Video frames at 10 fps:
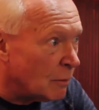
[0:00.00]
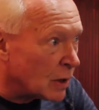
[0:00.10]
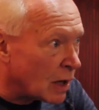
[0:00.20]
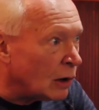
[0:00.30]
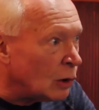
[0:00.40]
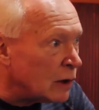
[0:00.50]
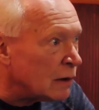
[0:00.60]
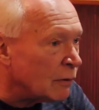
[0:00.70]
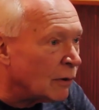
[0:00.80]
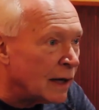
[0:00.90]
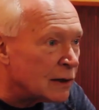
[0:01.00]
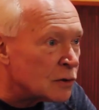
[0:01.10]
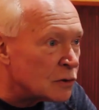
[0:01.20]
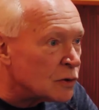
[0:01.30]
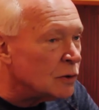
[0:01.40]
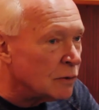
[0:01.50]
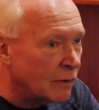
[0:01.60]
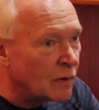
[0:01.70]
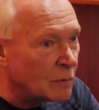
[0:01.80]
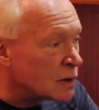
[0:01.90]
but are looking for answers. So you
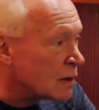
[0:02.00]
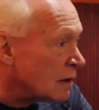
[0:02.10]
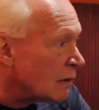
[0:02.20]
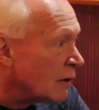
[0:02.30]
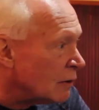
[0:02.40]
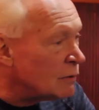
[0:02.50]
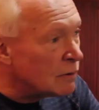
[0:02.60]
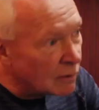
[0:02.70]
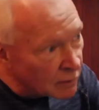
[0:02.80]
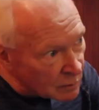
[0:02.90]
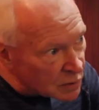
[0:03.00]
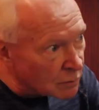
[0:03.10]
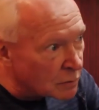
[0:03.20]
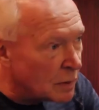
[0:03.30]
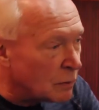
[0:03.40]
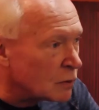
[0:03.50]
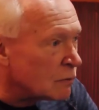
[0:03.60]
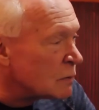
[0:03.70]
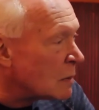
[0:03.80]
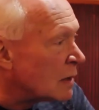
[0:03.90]
give them a scenario and you give them some people's
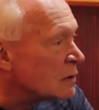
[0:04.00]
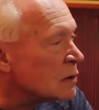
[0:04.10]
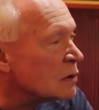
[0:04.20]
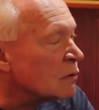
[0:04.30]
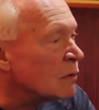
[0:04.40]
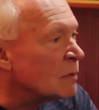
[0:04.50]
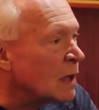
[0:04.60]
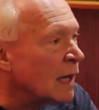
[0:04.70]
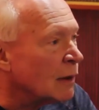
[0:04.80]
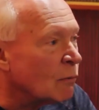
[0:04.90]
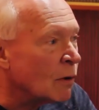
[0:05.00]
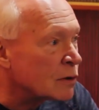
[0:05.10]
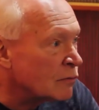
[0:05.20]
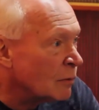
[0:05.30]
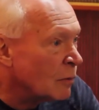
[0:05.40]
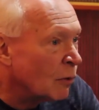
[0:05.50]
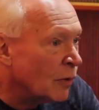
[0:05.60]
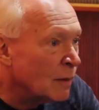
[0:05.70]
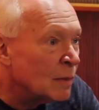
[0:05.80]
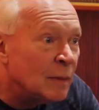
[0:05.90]
responses to them, and it works for both
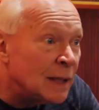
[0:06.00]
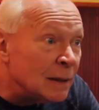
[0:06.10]
them and me.